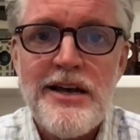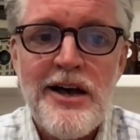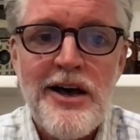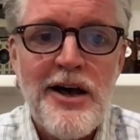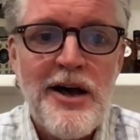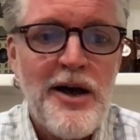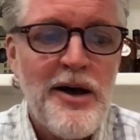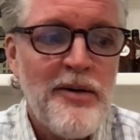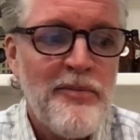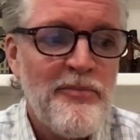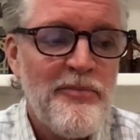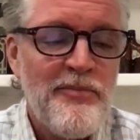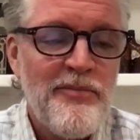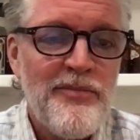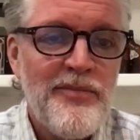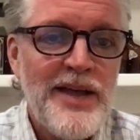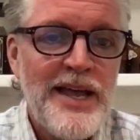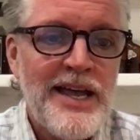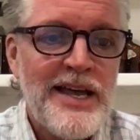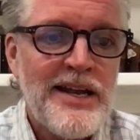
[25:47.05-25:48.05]
and
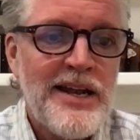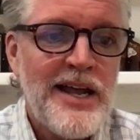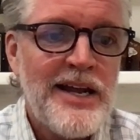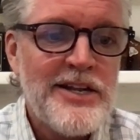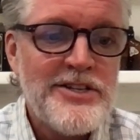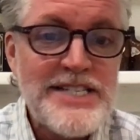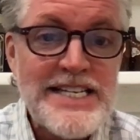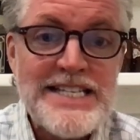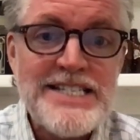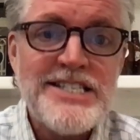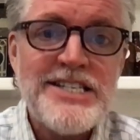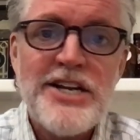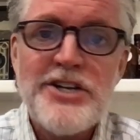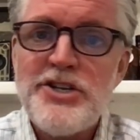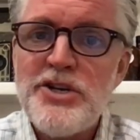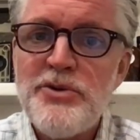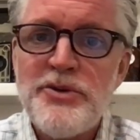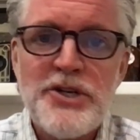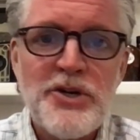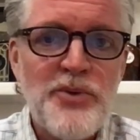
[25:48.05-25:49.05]
it's easy to
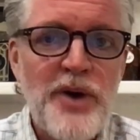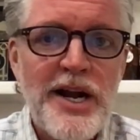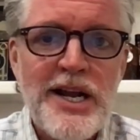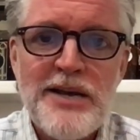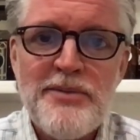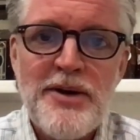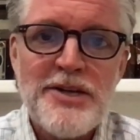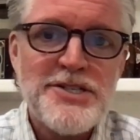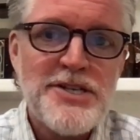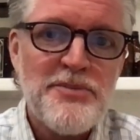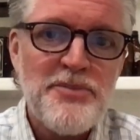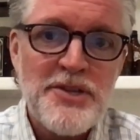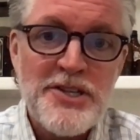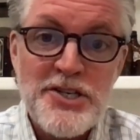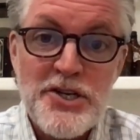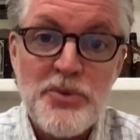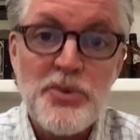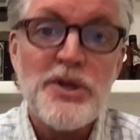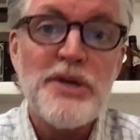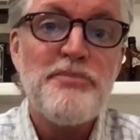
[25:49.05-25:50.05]
do when you're writing about something
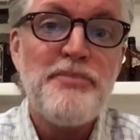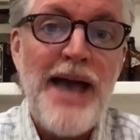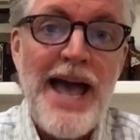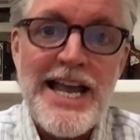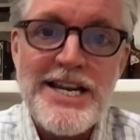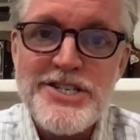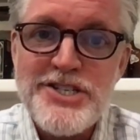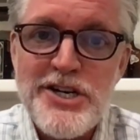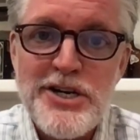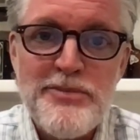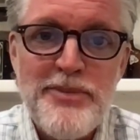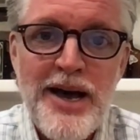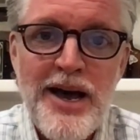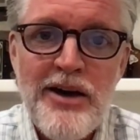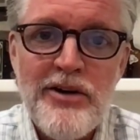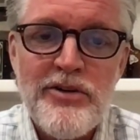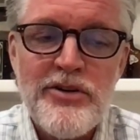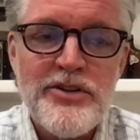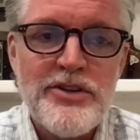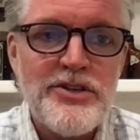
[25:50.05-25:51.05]
that you're really passionate
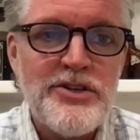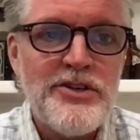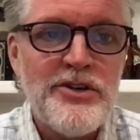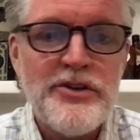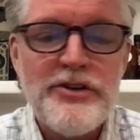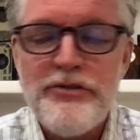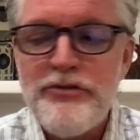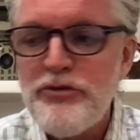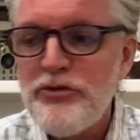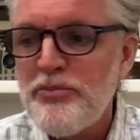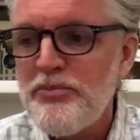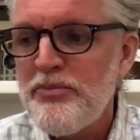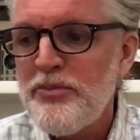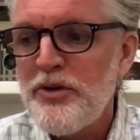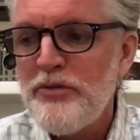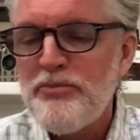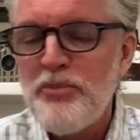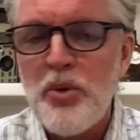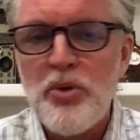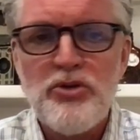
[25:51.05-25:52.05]
about, or
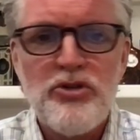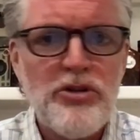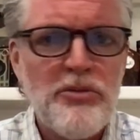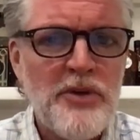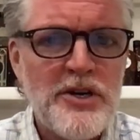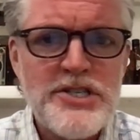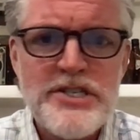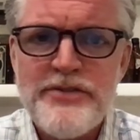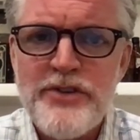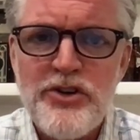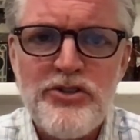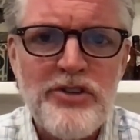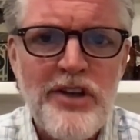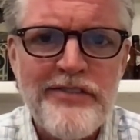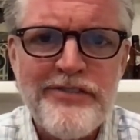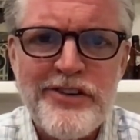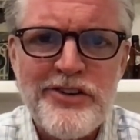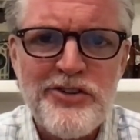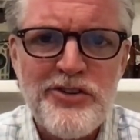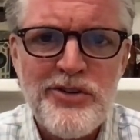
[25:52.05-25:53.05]
you've poured so much of
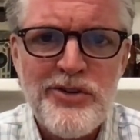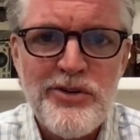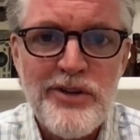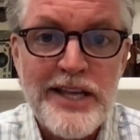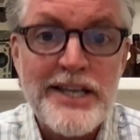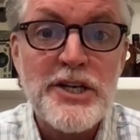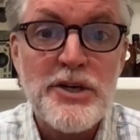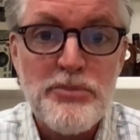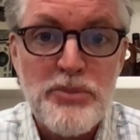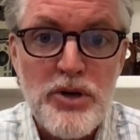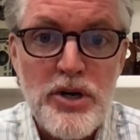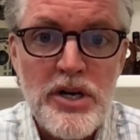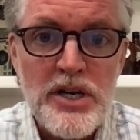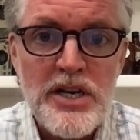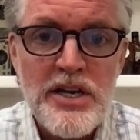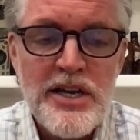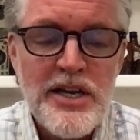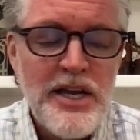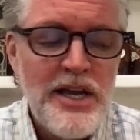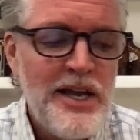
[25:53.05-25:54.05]
yourself into, like your
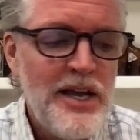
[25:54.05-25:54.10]
book.